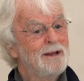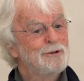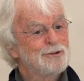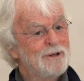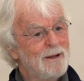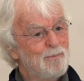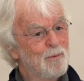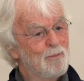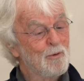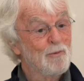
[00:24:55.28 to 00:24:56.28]
He's
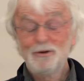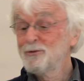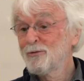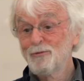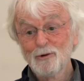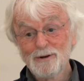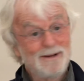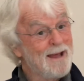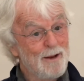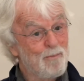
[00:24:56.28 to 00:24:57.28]
capable, he's fully
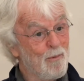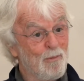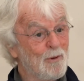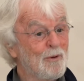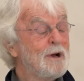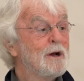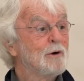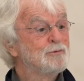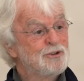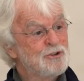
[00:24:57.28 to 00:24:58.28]
capable
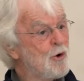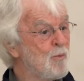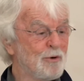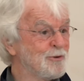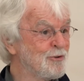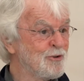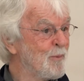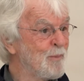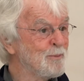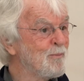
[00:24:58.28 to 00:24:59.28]
of
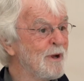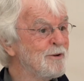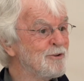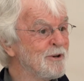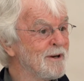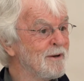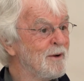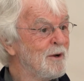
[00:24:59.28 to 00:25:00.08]
showmanship in painting